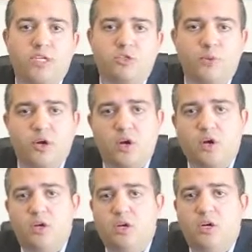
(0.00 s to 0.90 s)
no matter
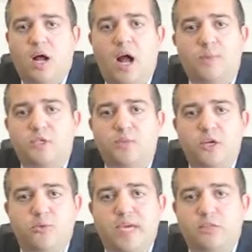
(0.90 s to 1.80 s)
how much money you make.